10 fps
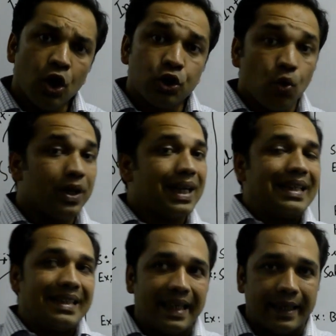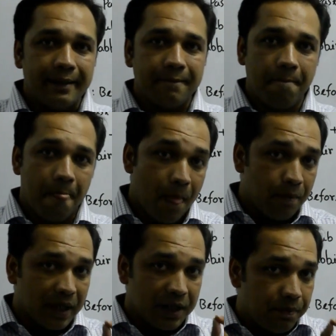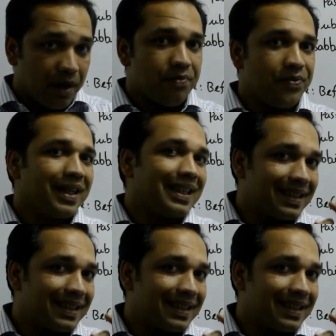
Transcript: So we can say past perfect